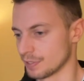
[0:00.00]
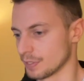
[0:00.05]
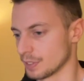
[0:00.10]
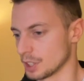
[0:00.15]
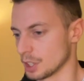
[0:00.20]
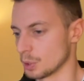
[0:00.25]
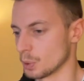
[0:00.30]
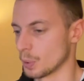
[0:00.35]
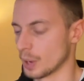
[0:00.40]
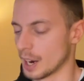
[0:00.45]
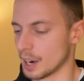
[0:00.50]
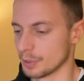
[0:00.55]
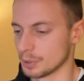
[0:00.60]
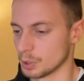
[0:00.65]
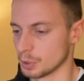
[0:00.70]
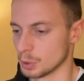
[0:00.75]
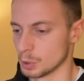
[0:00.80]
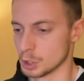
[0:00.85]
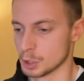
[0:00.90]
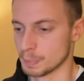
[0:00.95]
You know how to
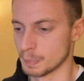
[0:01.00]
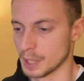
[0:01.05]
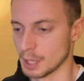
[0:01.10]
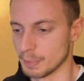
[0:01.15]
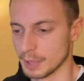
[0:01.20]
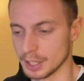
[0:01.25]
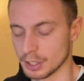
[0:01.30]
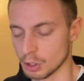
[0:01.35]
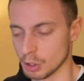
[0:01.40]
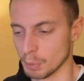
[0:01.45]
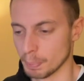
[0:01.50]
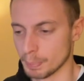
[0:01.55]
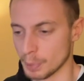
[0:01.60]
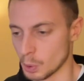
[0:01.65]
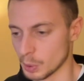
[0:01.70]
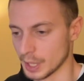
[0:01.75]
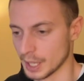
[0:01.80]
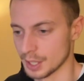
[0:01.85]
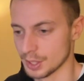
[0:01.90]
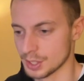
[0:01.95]
use pre-made
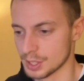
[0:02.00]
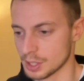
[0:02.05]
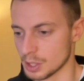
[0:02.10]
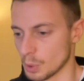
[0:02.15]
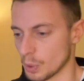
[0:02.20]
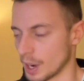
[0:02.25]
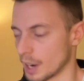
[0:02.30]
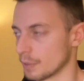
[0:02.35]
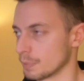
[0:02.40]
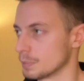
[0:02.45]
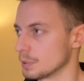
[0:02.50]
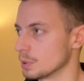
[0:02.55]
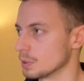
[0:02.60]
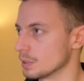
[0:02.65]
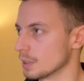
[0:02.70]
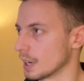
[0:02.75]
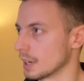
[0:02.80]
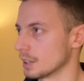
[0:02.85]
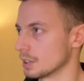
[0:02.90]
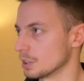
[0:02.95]
components. You
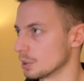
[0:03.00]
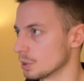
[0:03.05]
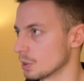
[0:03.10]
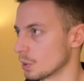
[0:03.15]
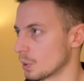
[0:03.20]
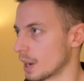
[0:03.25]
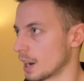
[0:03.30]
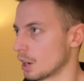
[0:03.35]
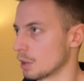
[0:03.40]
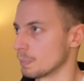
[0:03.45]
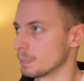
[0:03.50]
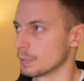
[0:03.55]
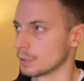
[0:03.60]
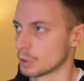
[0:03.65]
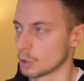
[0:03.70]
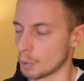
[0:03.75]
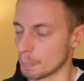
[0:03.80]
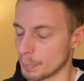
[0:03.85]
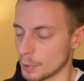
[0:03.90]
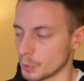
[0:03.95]
know how
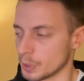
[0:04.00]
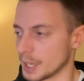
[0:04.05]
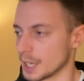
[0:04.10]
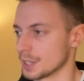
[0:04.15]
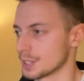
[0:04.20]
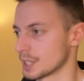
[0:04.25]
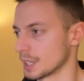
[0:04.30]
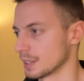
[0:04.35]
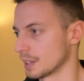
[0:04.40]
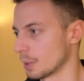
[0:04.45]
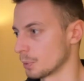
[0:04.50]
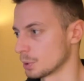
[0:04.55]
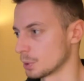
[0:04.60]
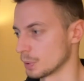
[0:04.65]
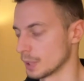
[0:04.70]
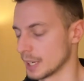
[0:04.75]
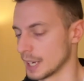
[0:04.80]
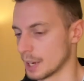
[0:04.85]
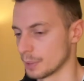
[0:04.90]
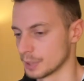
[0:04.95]
components and auto
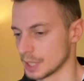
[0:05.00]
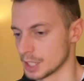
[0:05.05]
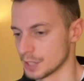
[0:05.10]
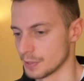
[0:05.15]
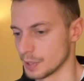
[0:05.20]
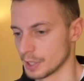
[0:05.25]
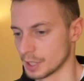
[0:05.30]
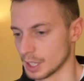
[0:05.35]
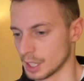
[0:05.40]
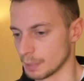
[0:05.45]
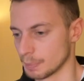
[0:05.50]
layout is working.